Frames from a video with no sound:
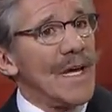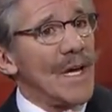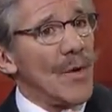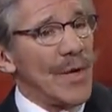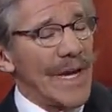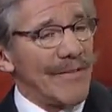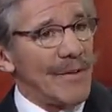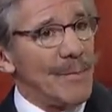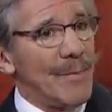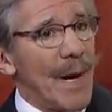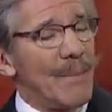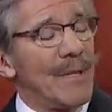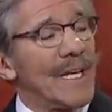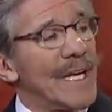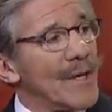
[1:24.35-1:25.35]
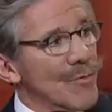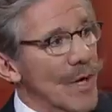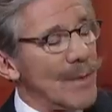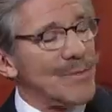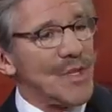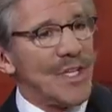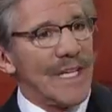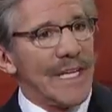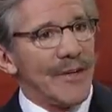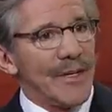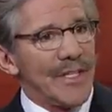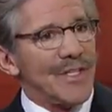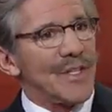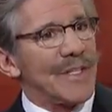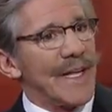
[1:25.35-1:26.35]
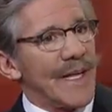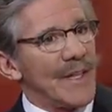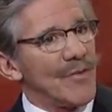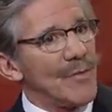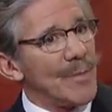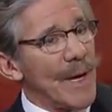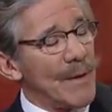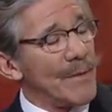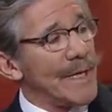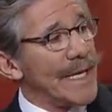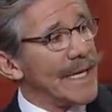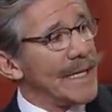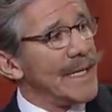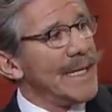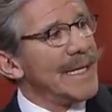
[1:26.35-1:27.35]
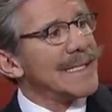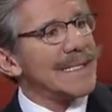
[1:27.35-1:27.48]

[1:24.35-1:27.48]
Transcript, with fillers: going after public corruption here. He took down the Republican sure.